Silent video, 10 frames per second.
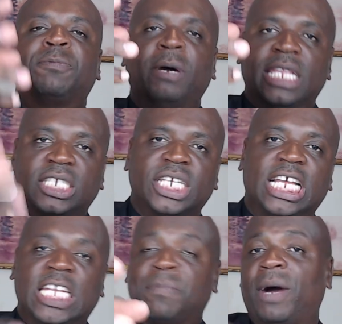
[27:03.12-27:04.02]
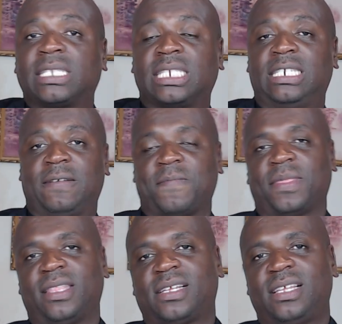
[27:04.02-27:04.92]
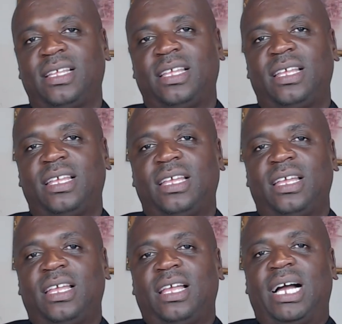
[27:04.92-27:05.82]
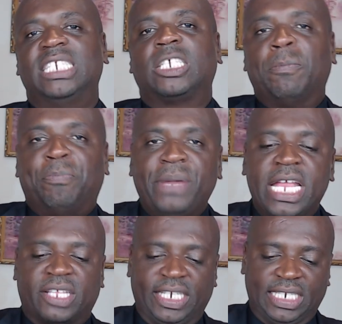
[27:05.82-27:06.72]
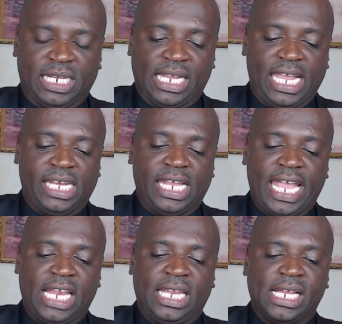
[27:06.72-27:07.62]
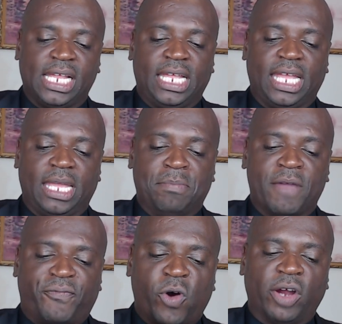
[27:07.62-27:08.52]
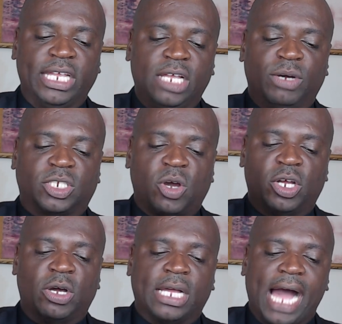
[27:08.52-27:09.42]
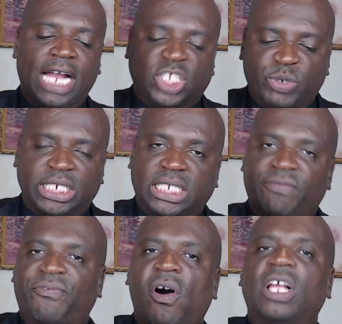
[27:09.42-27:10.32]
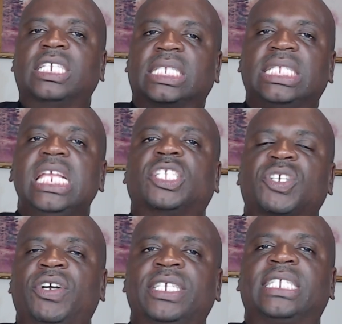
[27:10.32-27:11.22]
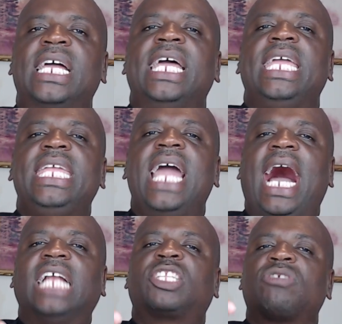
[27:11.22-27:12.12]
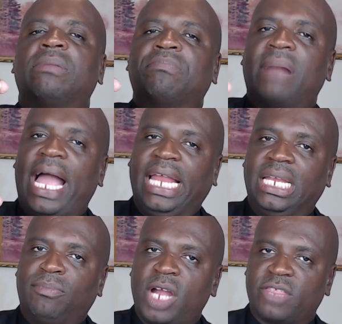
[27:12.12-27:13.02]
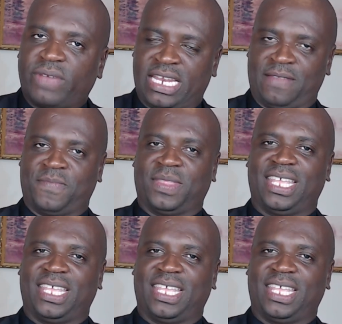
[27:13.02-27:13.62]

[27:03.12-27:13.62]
position as an apostle. And so Peter, before he was going to address the false teachers, he had to remind the brethren